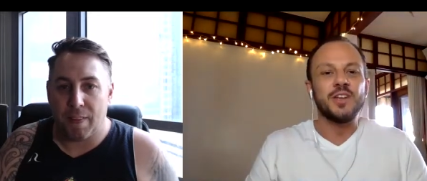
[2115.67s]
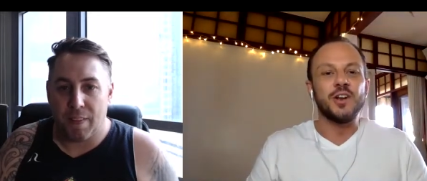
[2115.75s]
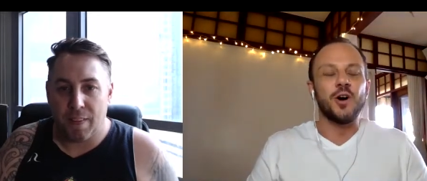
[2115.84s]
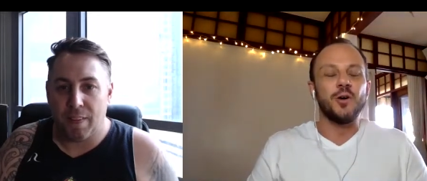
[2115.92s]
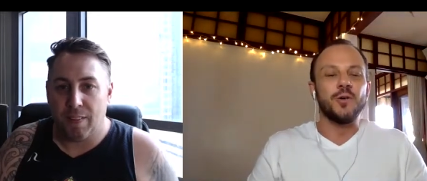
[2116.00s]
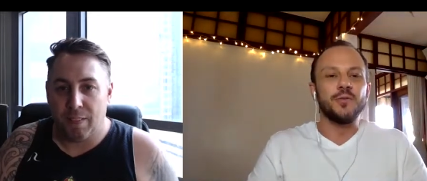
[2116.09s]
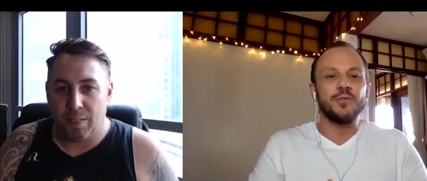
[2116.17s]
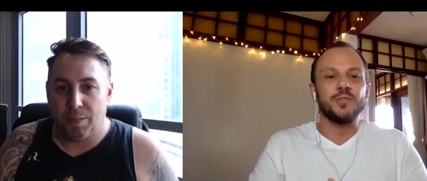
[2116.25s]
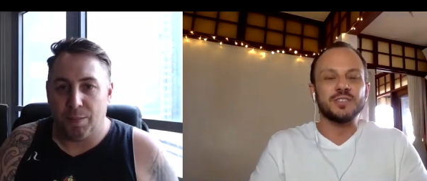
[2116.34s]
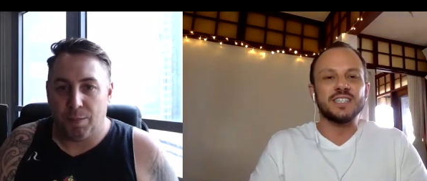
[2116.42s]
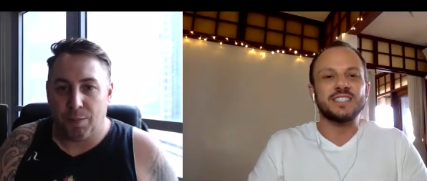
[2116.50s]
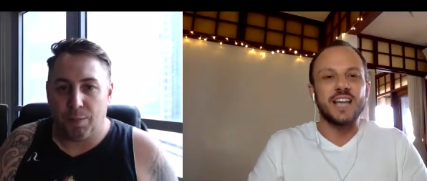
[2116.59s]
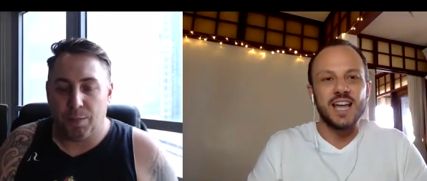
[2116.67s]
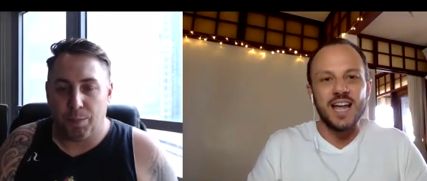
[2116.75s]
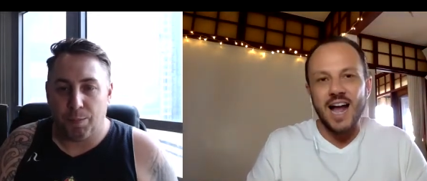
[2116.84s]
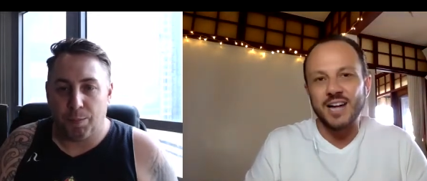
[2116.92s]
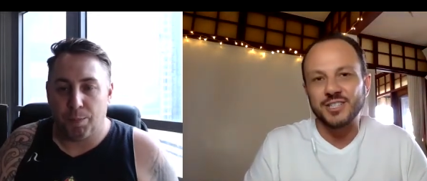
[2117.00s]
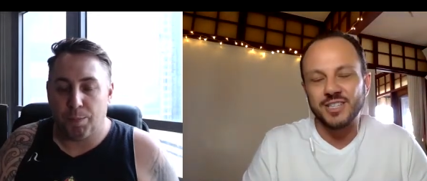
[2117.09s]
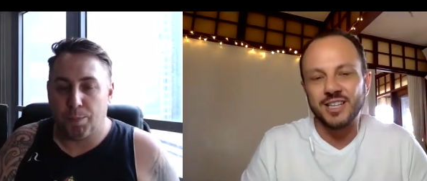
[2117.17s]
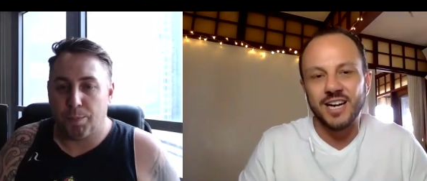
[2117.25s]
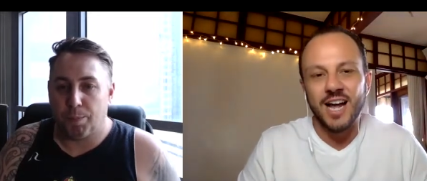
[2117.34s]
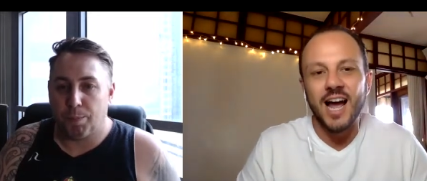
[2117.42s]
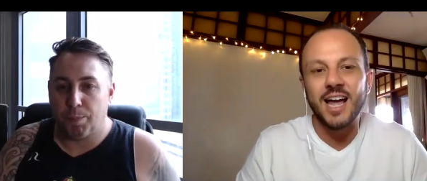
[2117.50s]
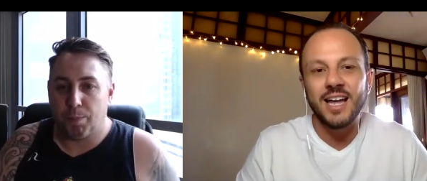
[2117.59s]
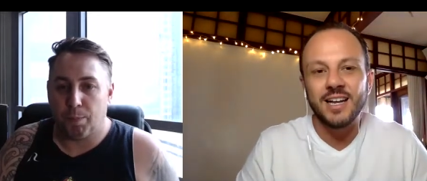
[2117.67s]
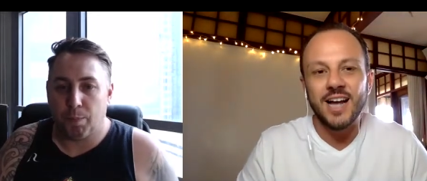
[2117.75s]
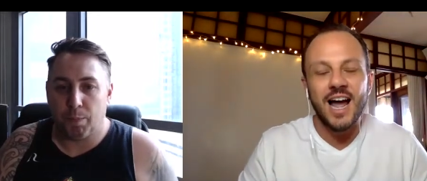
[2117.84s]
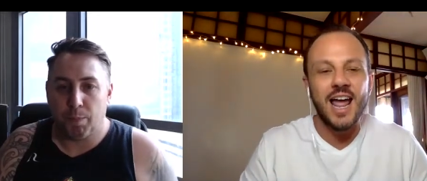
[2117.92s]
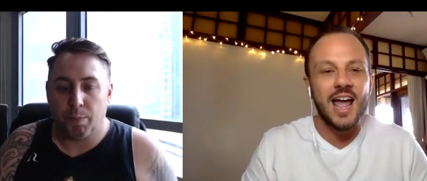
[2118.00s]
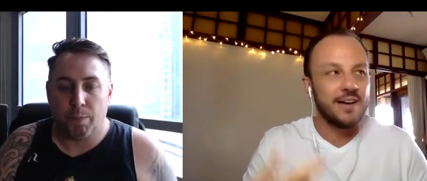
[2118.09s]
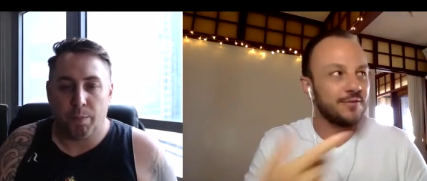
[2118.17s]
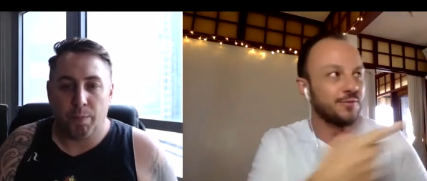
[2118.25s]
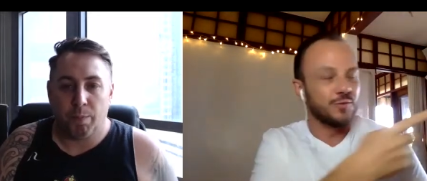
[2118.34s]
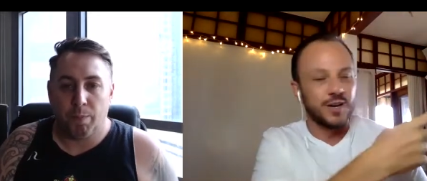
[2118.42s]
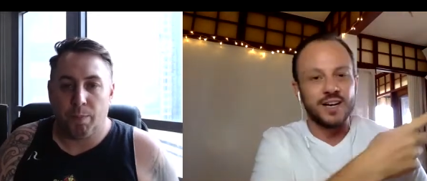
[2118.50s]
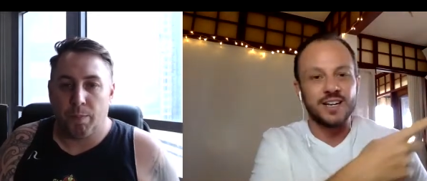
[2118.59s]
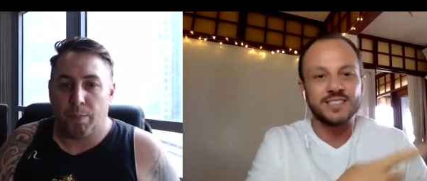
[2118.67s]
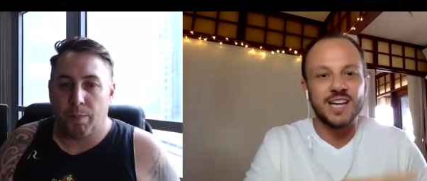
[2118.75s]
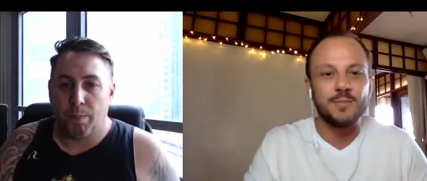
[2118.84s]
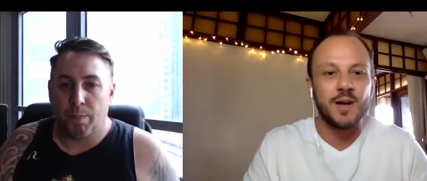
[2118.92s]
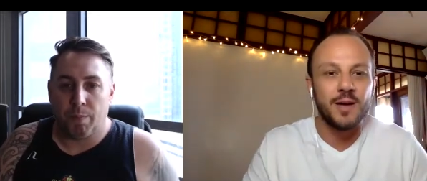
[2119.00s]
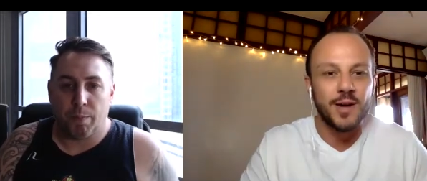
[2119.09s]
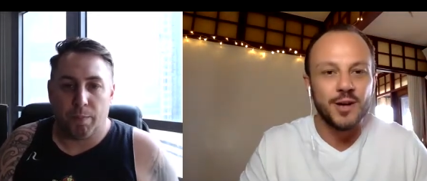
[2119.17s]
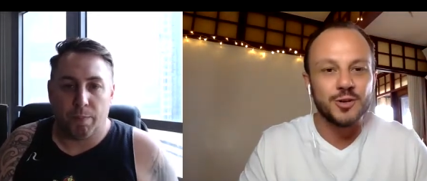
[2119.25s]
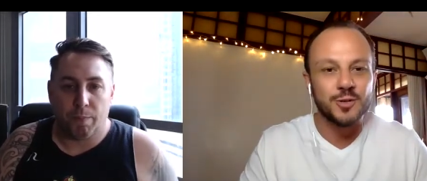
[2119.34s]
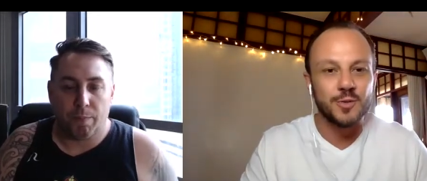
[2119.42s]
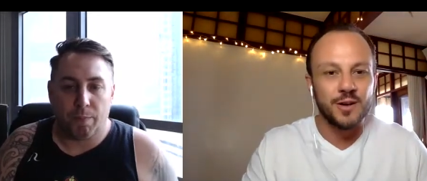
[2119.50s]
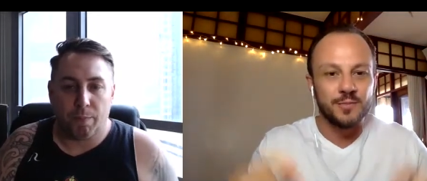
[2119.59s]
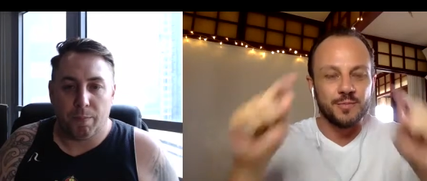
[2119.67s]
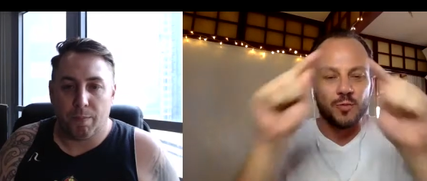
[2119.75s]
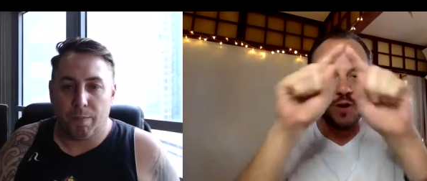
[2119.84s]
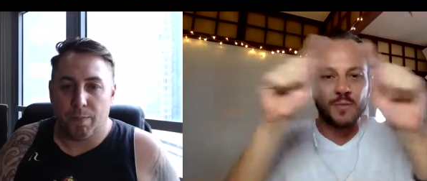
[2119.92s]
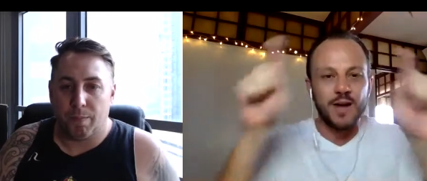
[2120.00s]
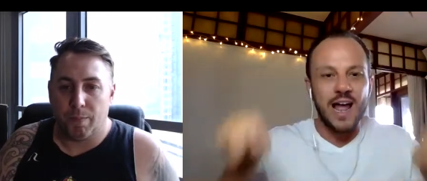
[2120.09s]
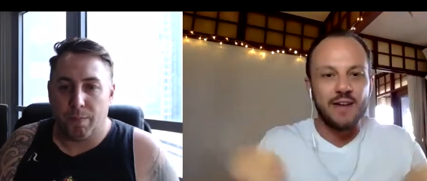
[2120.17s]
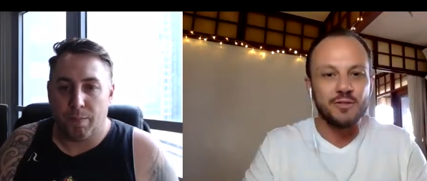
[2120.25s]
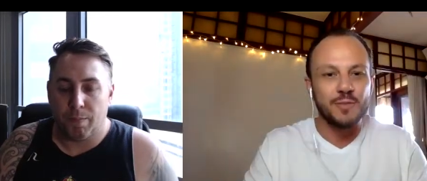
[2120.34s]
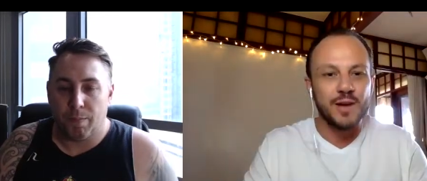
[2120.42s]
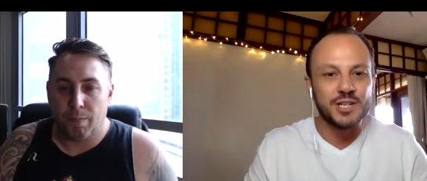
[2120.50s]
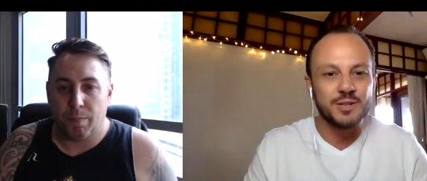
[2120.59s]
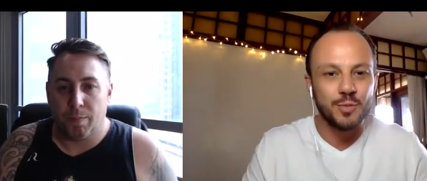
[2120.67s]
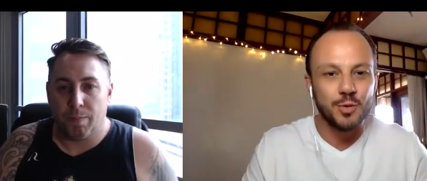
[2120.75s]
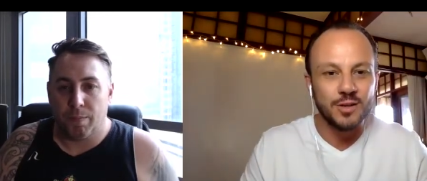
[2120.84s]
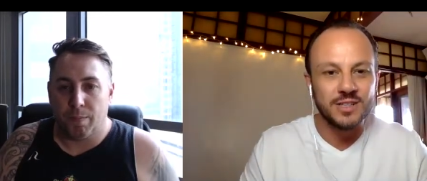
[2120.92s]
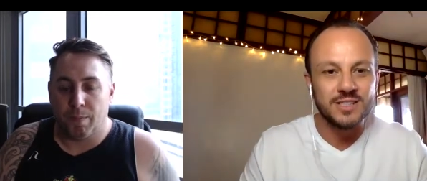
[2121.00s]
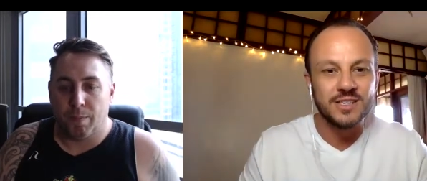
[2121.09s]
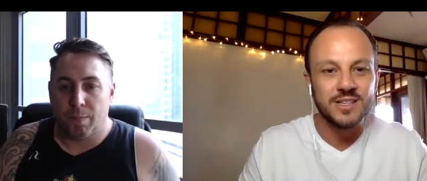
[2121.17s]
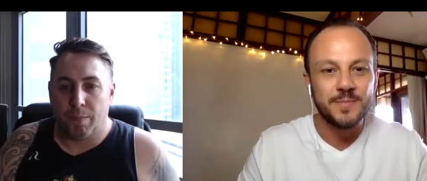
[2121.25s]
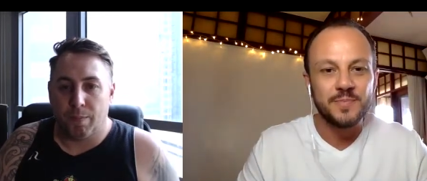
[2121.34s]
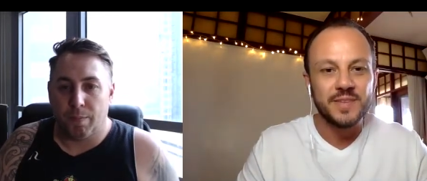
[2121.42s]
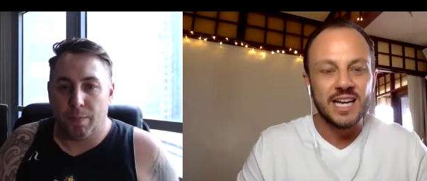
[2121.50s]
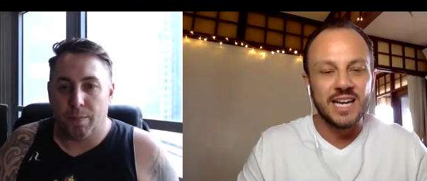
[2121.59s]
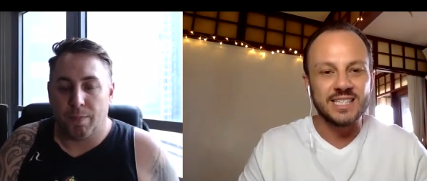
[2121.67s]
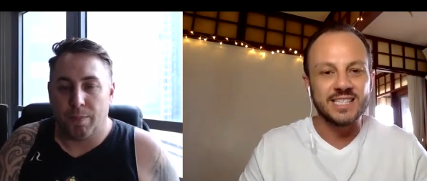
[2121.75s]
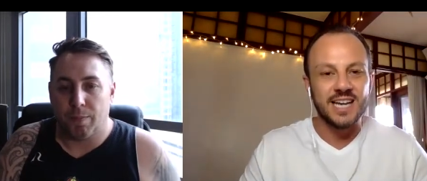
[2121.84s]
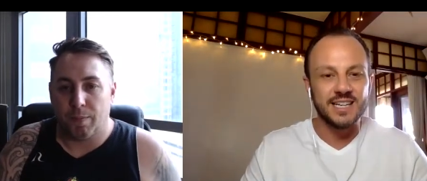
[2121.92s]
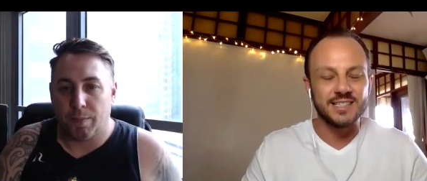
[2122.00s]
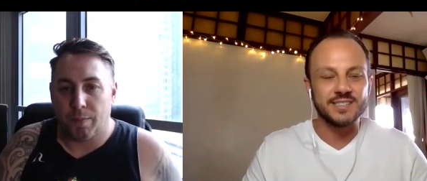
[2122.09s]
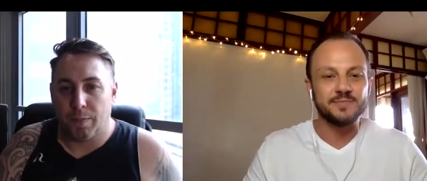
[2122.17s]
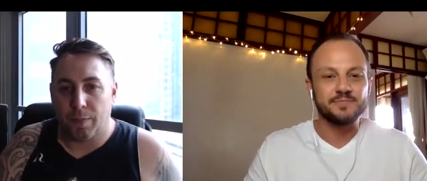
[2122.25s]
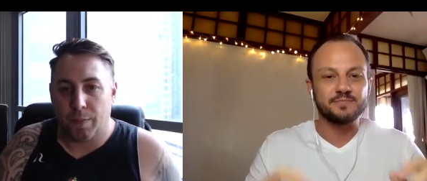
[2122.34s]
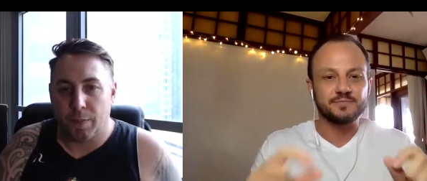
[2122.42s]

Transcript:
Speaker 1: You know, there's a saying actually that I, I have written inside my bedroom on one of my affirmation boards. And it says,